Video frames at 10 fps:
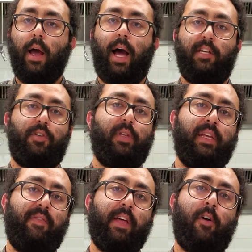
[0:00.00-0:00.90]
As you
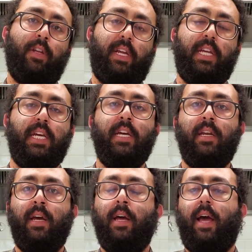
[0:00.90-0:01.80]
leave that on the heat
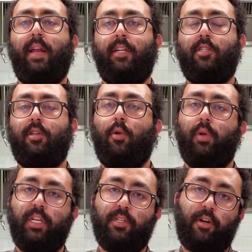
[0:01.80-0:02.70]
and it
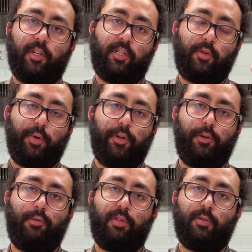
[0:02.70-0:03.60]
slowly starts to
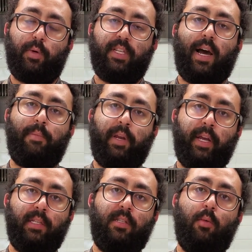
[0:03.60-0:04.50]
reduce, what's happening
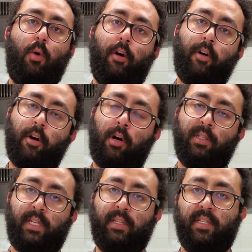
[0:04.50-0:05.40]
is the water
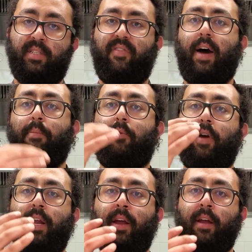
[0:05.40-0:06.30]
content is
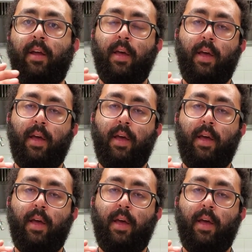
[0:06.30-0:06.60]
evaporating